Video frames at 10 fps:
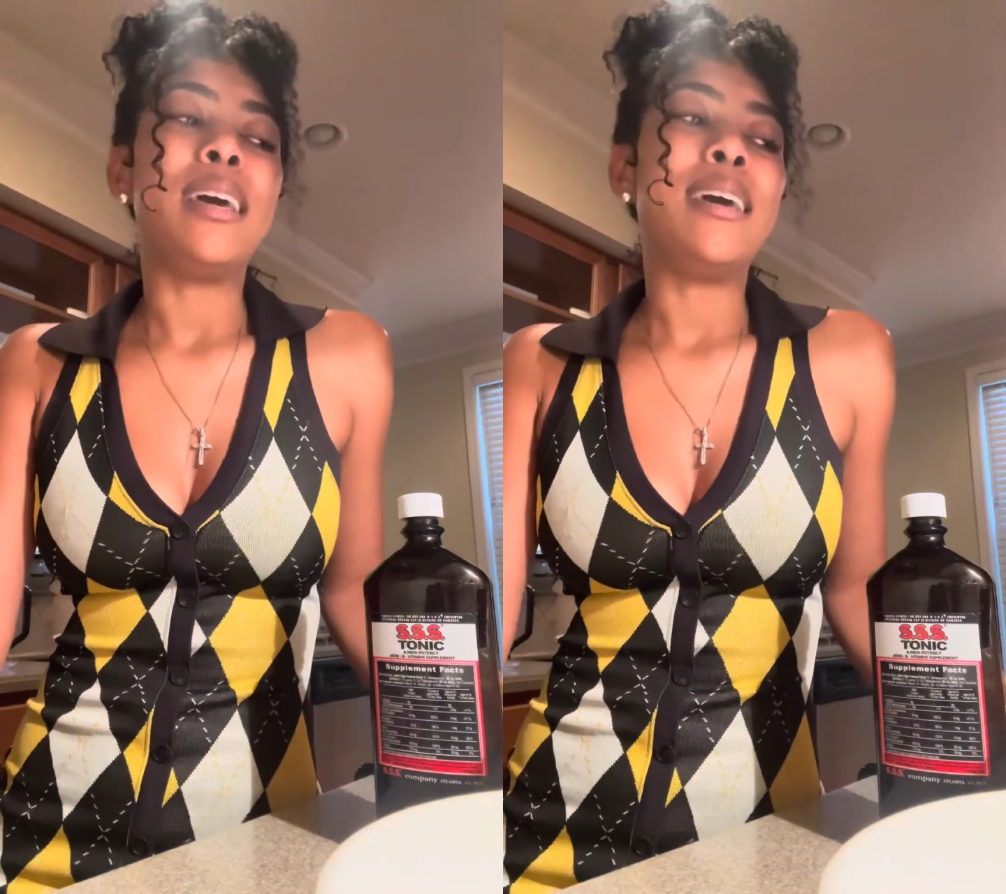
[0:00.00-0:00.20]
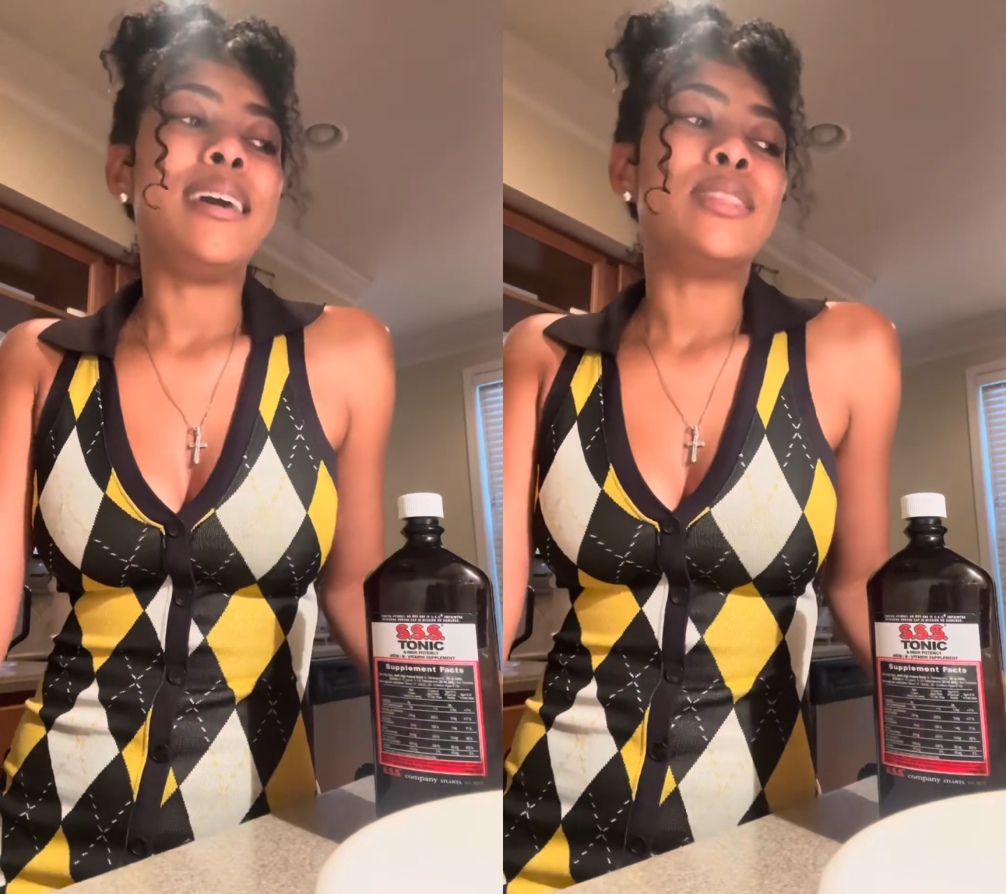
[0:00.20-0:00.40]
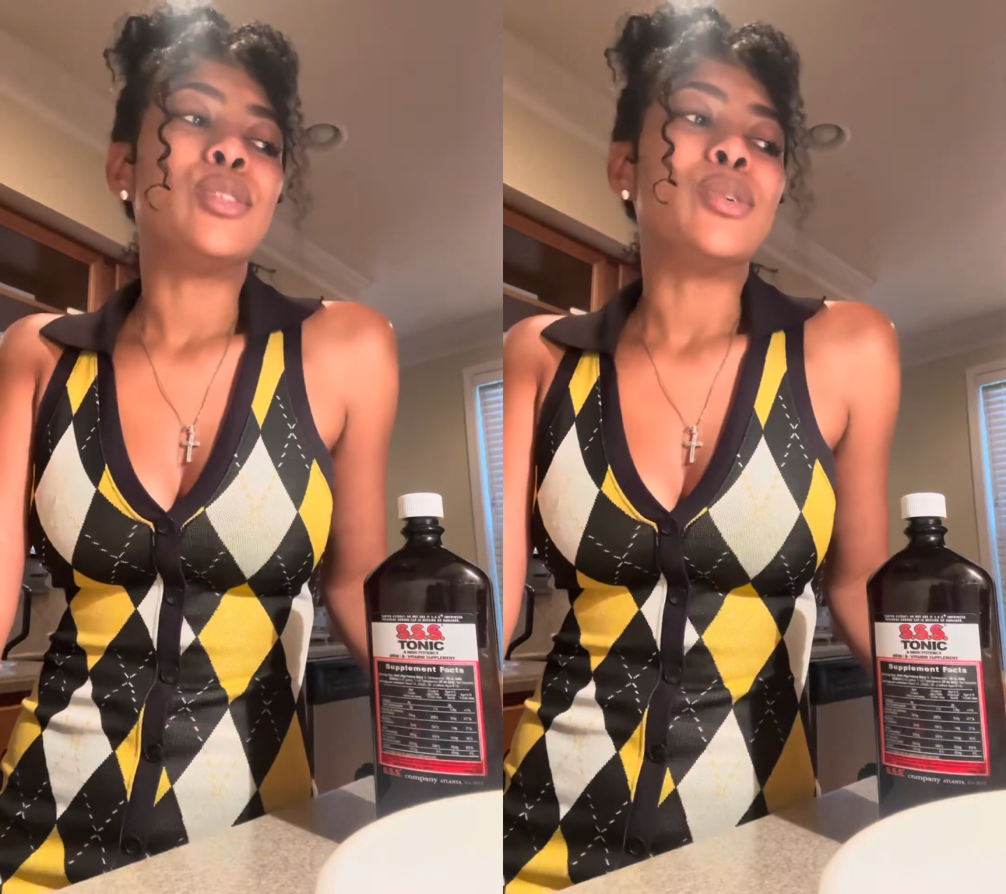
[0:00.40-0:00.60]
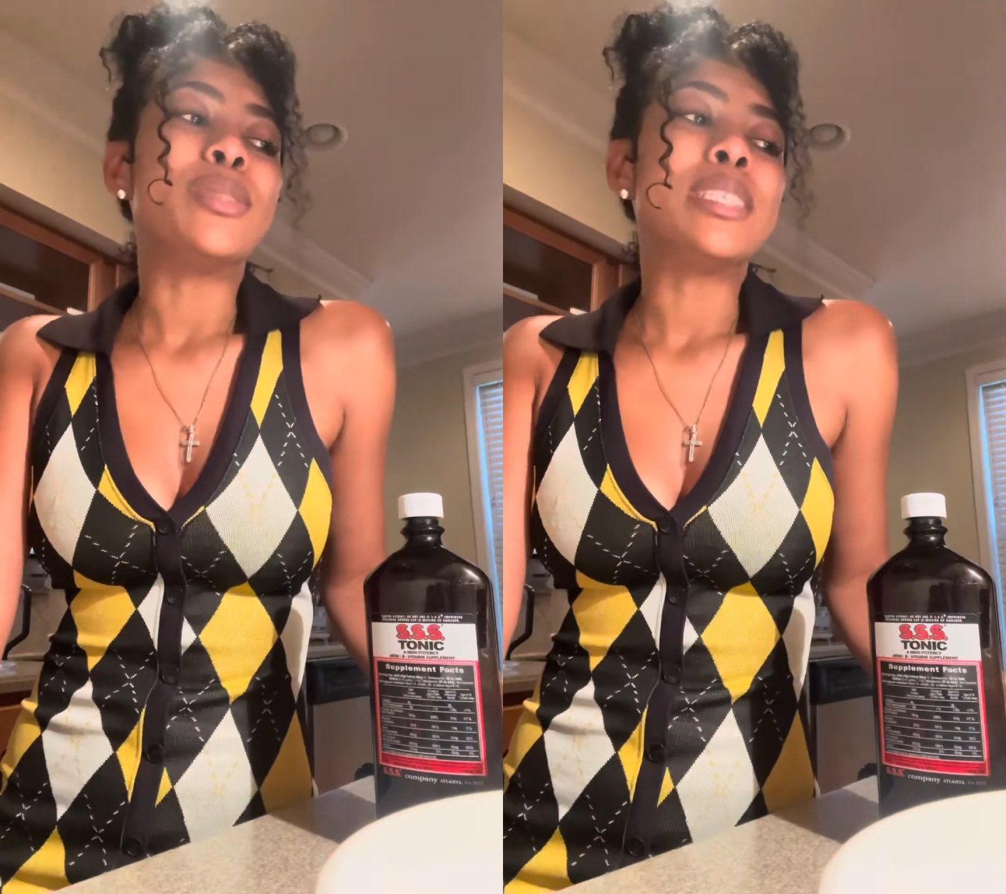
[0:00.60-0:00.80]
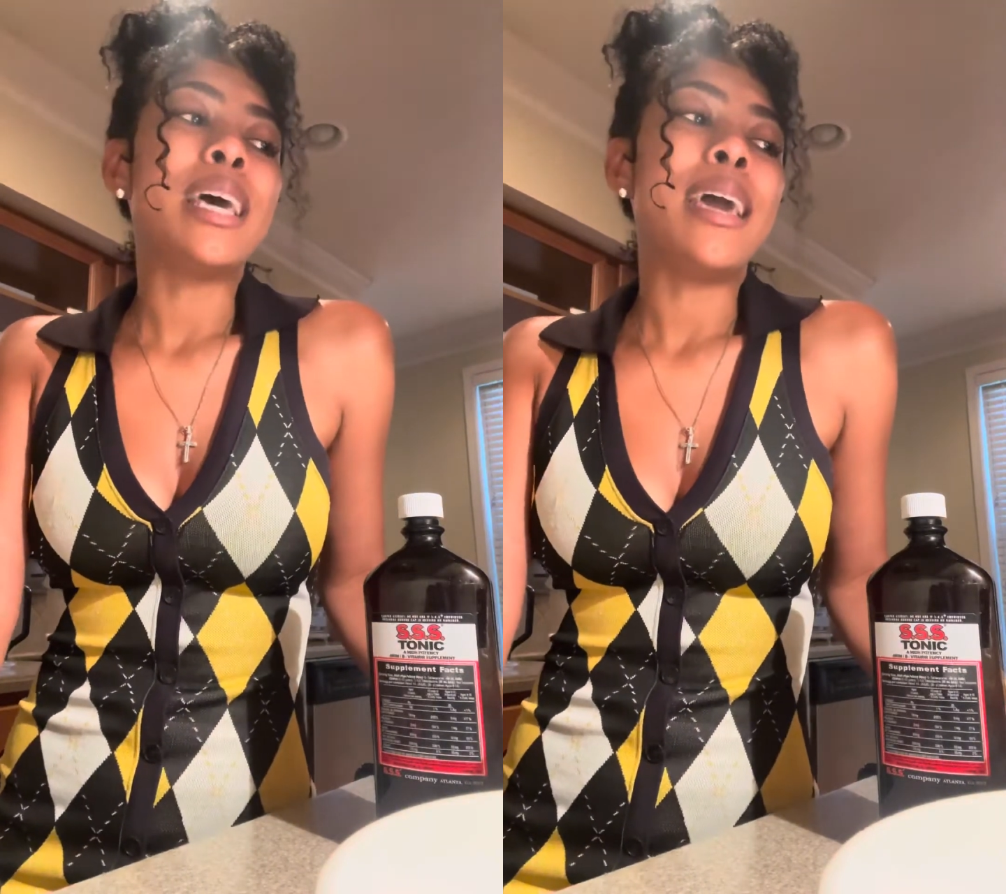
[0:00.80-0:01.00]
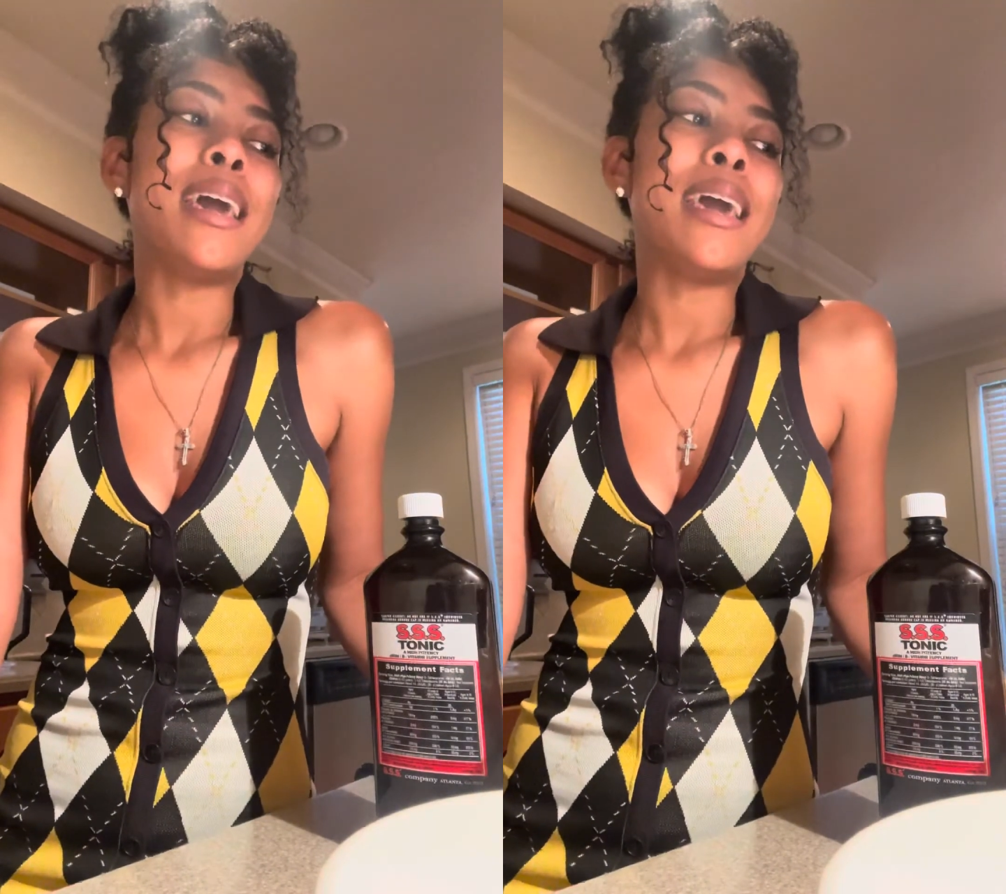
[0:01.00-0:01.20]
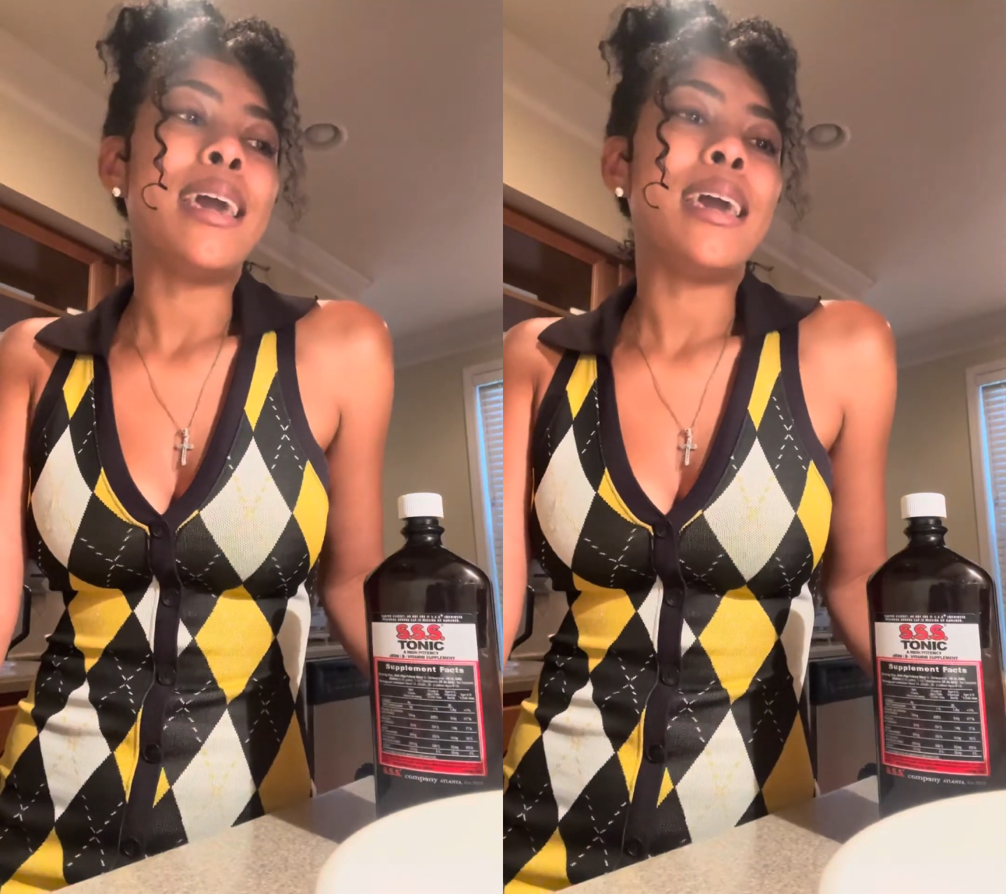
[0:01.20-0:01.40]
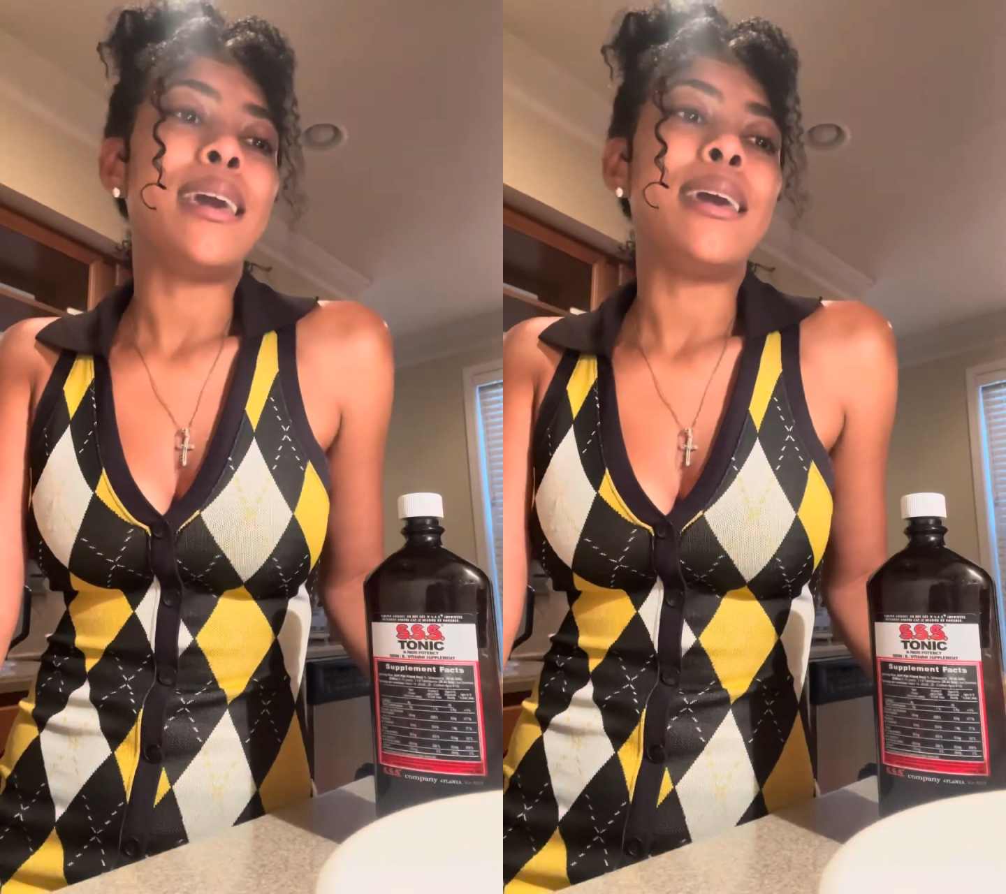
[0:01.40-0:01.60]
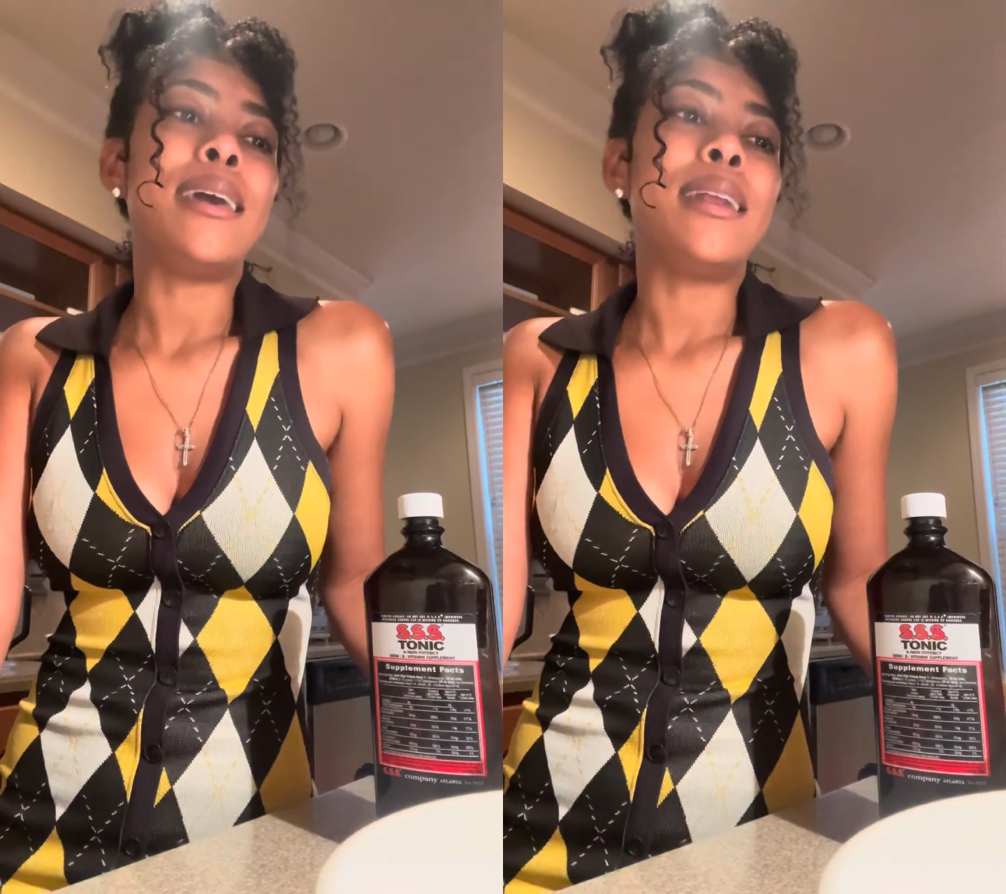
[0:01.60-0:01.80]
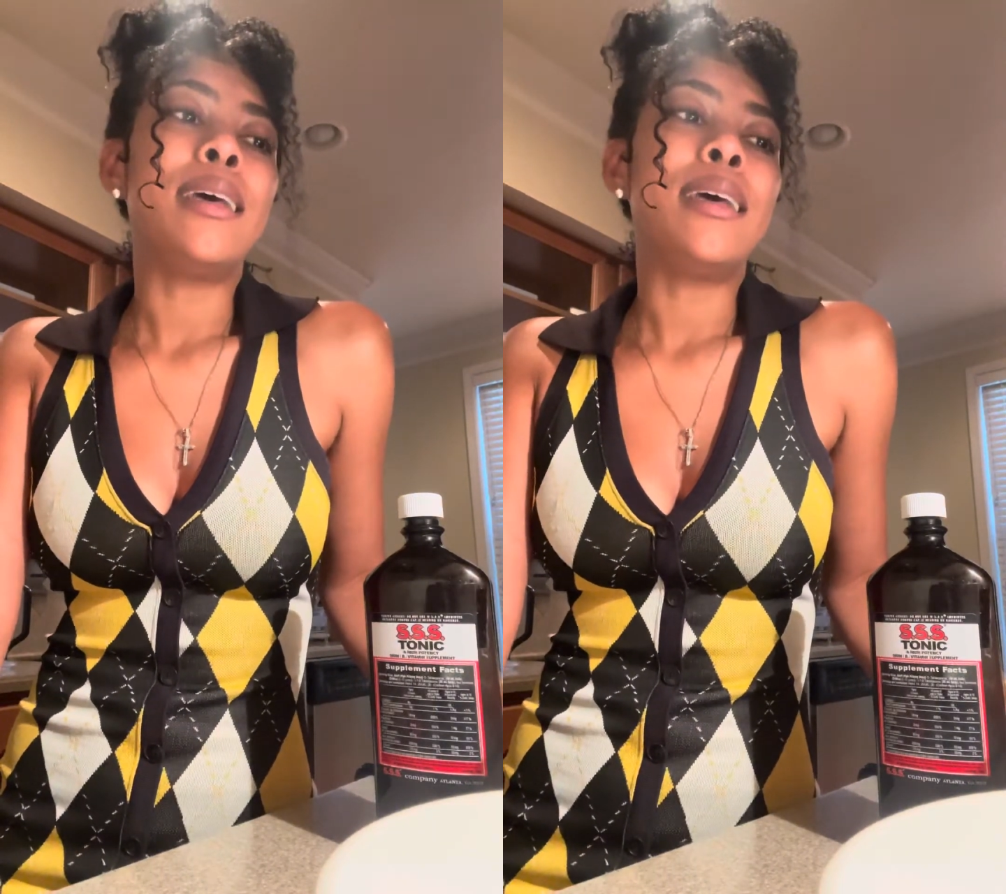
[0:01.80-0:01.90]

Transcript: entertain,